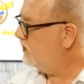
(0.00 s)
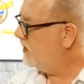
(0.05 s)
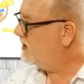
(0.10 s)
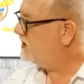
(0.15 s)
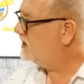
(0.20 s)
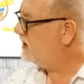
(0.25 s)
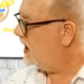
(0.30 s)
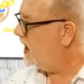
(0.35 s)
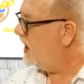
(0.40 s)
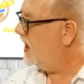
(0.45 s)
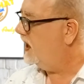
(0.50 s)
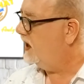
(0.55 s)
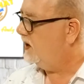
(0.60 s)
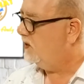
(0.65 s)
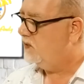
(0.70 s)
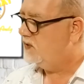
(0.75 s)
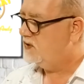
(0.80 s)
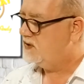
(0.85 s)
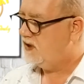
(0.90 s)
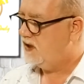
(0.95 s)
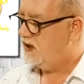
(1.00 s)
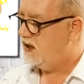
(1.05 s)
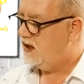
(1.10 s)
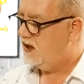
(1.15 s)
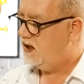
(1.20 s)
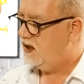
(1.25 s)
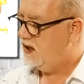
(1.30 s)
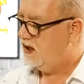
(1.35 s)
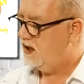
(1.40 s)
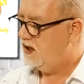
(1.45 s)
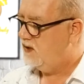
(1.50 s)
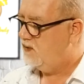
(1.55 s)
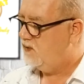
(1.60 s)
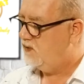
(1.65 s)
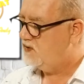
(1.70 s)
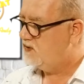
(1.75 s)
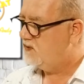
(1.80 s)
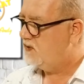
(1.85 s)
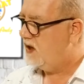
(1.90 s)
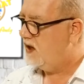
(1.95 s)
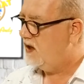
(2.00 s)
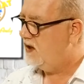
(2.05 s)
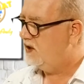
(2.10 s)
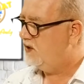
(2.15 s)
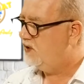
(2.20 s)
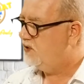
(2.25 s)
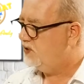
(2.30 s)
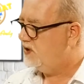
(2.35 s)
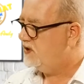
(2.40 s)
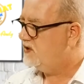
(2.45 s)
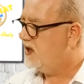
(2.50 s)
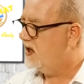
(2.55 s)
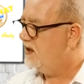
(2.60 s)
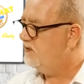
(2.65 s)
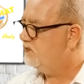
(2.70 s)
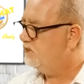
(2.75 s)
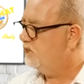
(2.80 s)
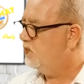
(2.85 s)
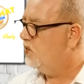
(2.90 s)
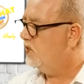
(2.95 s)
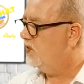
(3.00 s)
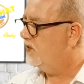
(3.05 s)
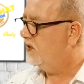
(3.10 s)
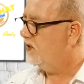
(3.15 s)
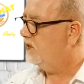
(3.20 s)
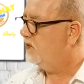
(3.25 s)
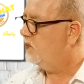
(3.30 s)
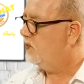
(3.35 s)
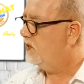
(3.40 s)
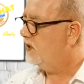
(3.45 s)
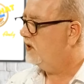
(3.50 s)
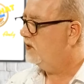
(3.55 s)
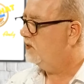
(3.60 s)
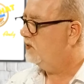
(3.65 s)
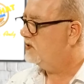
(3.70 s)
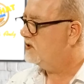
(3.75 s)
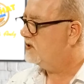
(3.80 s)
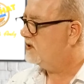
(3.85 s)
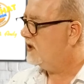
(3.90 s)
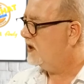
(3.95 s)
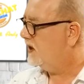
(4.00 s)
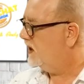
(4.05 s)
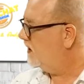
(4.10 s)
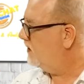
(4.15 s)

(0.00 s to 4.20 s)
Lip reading: Well, this guy was earning 3 times more than when he was.